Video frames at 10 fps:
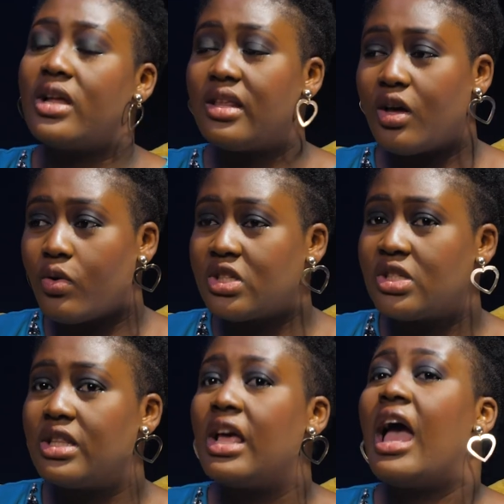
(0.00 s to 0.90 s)
So another
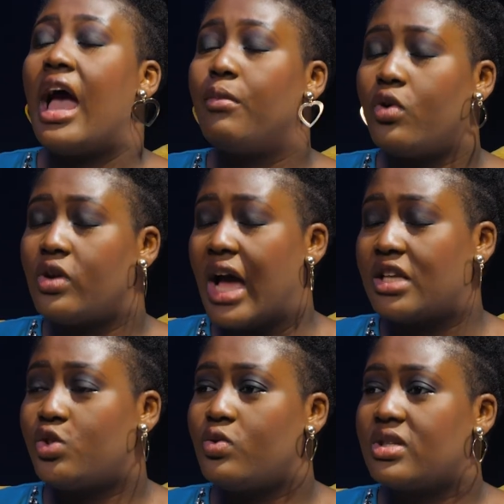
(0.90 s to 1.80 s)
question I'm going to
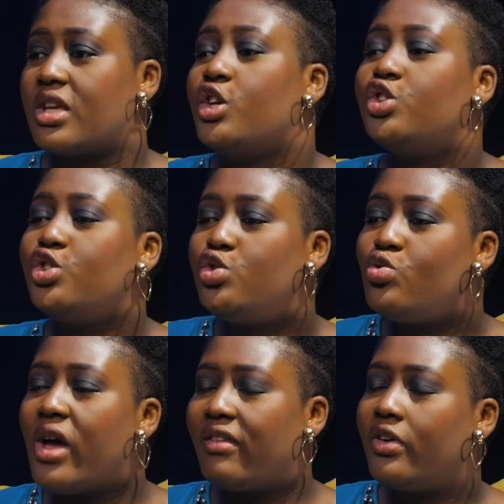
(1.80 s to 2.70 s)
ask you is, did
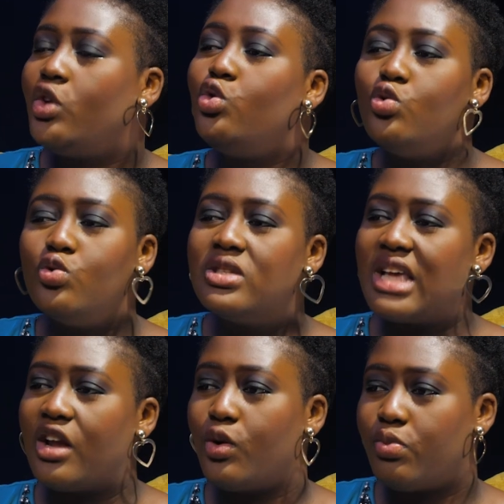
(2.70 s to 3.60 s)
you ever lose
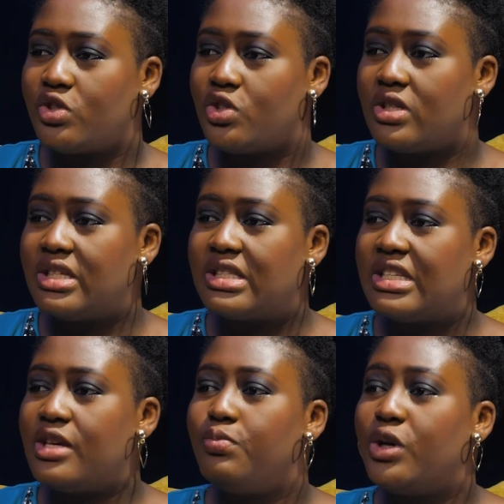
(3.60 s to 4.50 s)
an
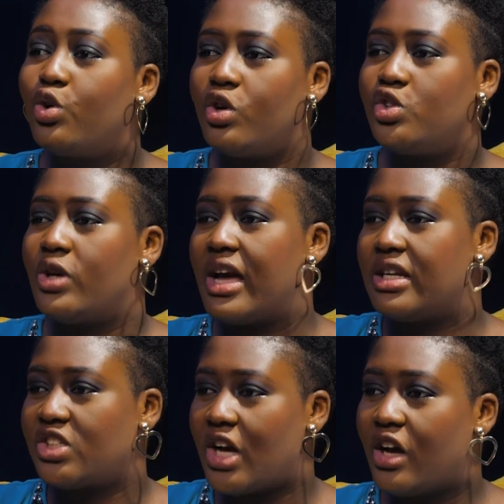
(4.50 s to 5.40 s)
opportunity because you had
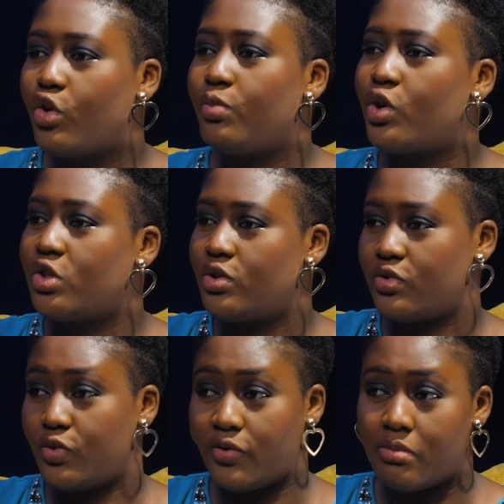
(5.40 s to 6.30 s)
a child or because
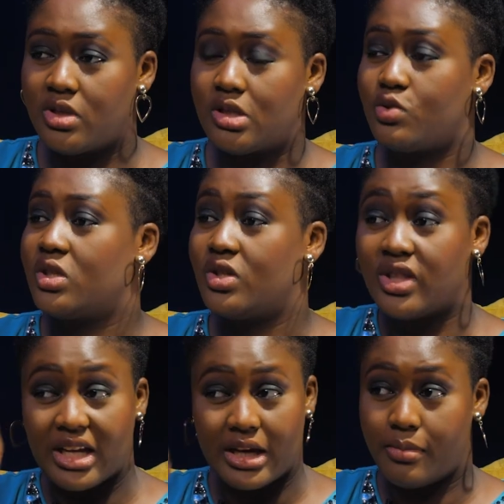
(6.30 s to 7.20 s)
it's your family situation?
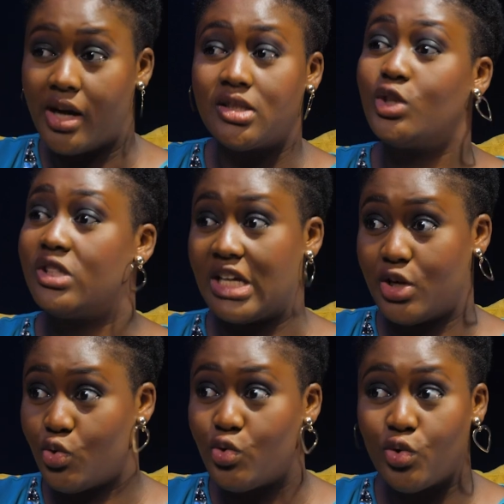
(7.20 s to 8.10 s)
Think about it, because
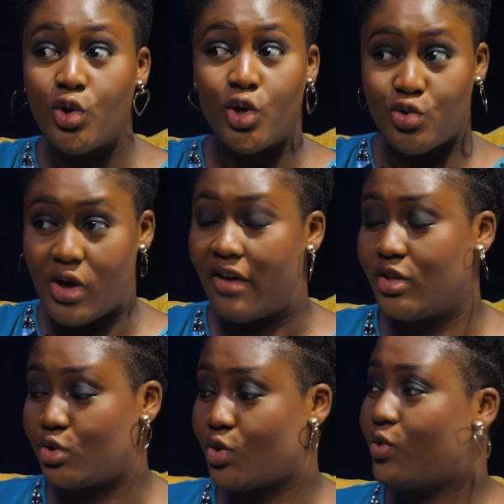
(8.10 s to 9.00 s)
I know you have
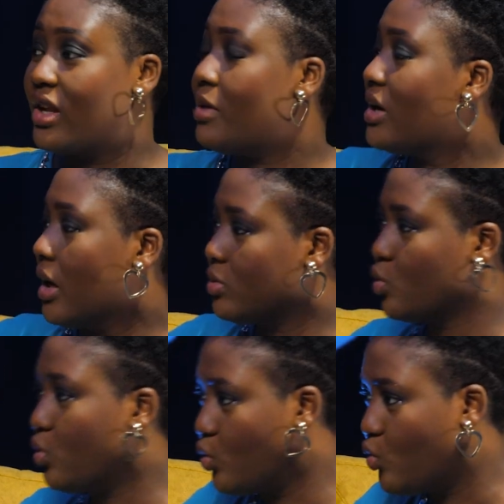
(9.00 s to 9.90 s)
a story. Let me come
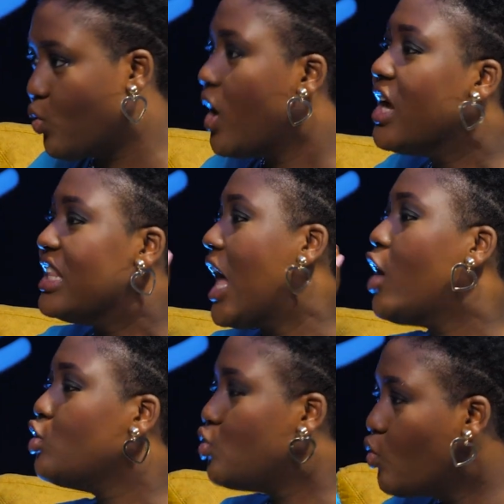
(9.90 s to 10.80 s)
to Kweku.
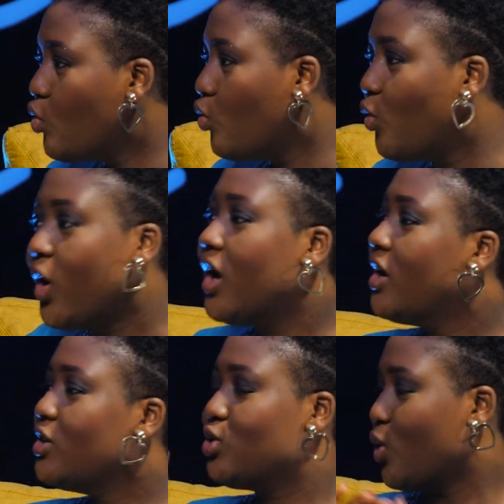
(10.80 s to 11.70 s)
Now you
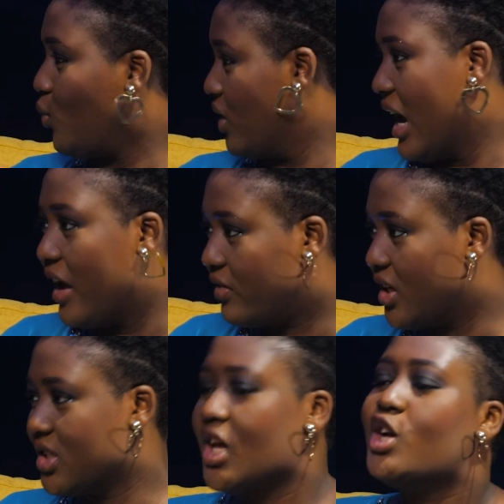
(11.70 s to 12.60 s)
don't want to have
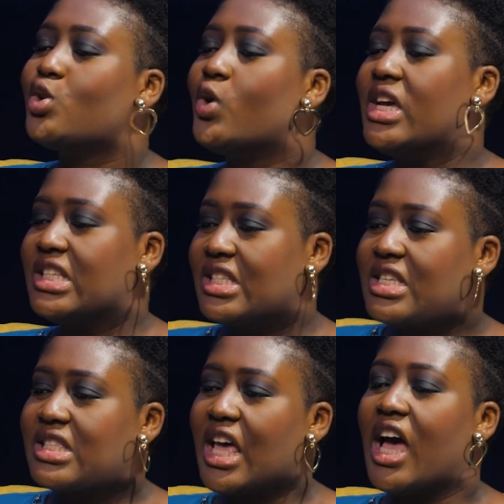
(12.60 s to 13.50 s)
kids. So is
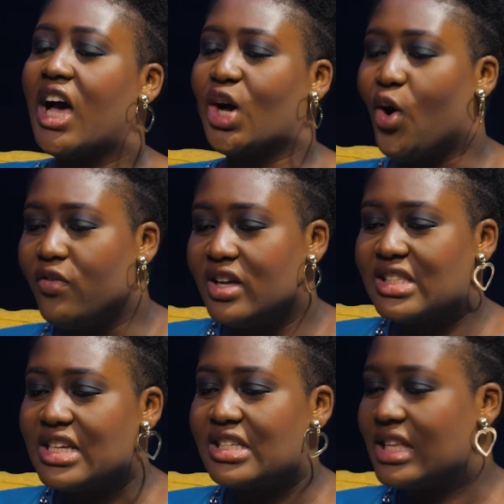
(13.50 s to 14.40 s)
this a
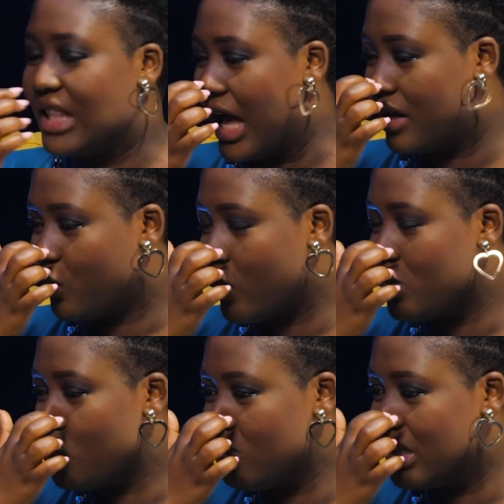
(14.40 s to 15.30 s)
conversation that
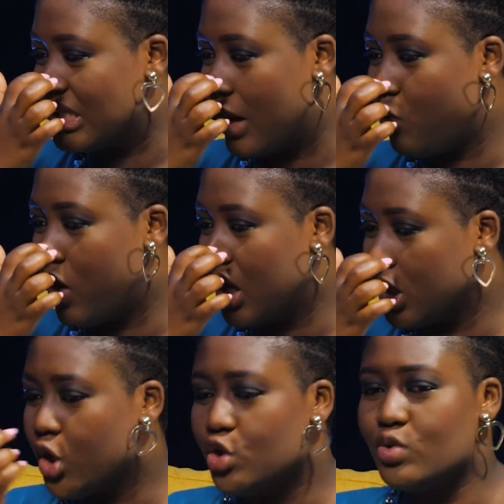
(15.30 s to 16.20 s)
when you meet
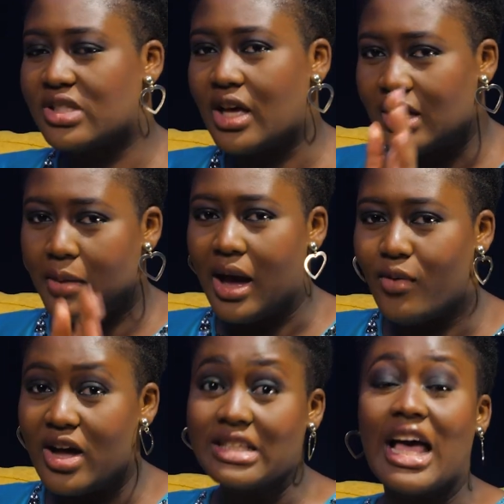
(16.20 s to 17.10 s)
someone, you tell them at
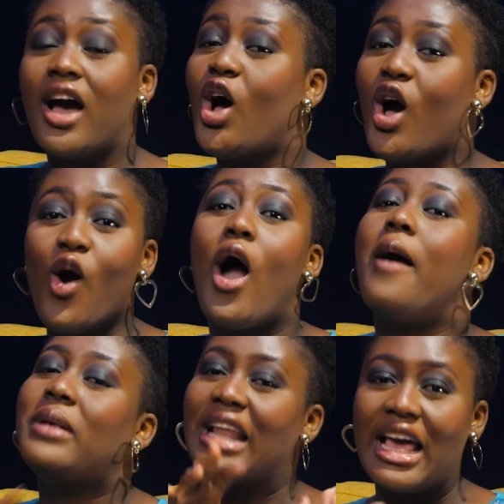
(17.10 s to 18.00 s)
once that I
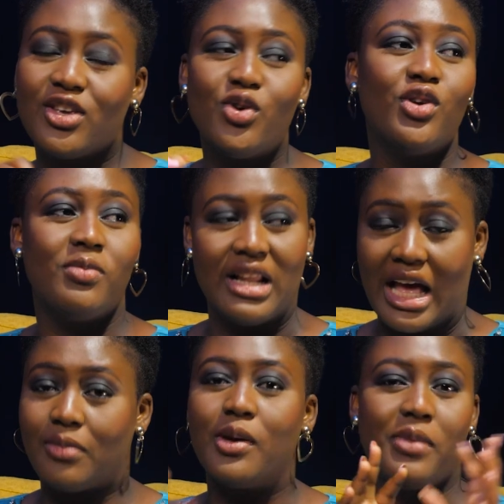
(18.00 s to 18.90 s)
may like you, you may
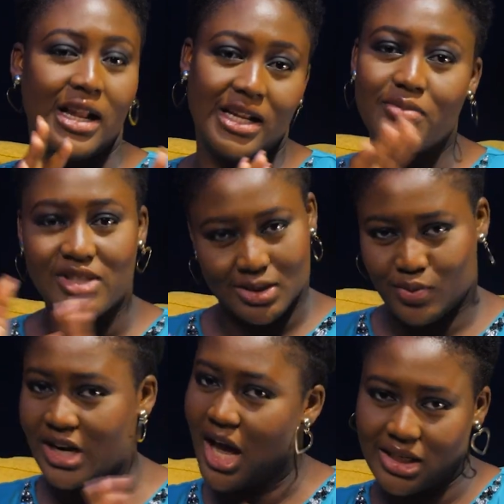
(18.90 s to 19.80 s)
like me, but let me just
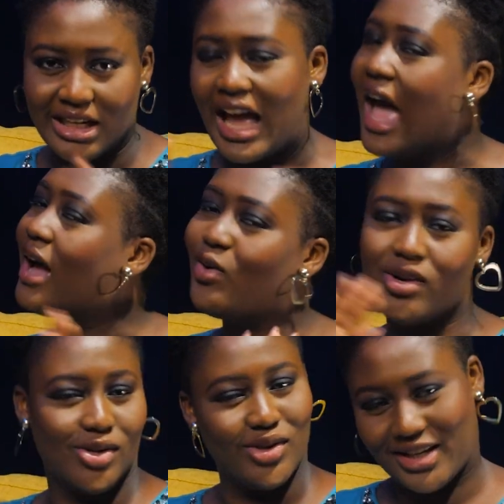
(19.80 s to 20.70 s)
put it out there, I don't
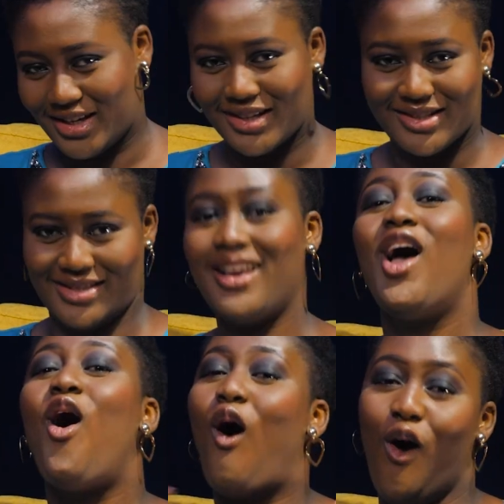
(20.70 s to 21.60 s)
want no kids?
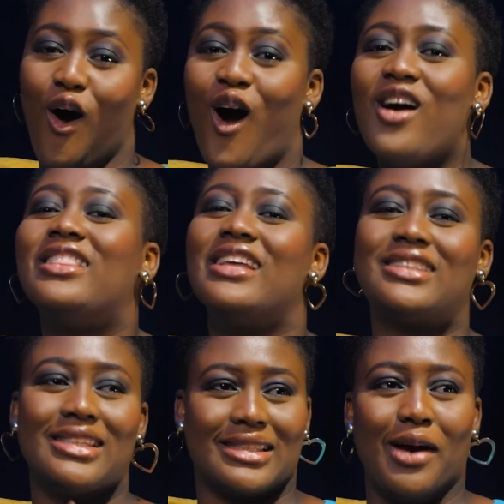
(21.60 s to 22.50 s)
Or
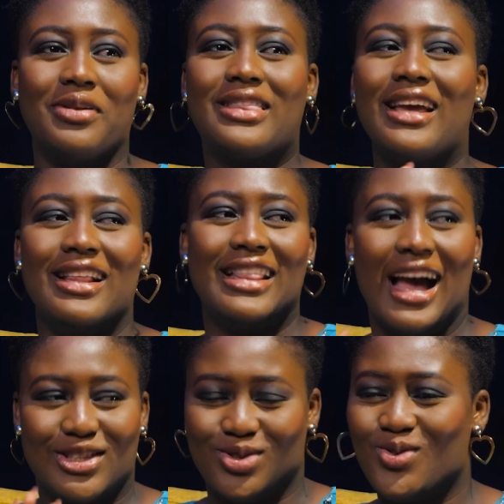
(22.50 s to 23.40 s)
this is something
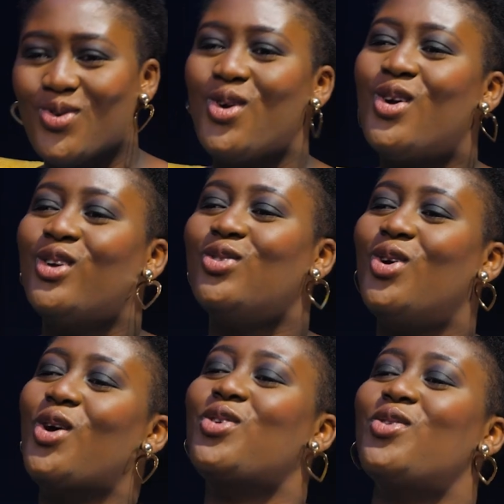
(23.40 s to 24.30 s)
that you
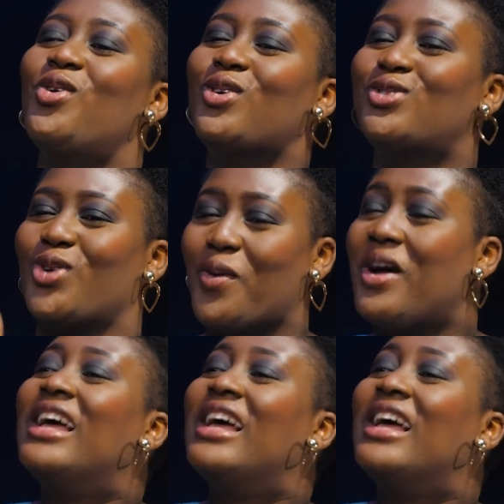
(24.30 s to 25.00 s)
drop?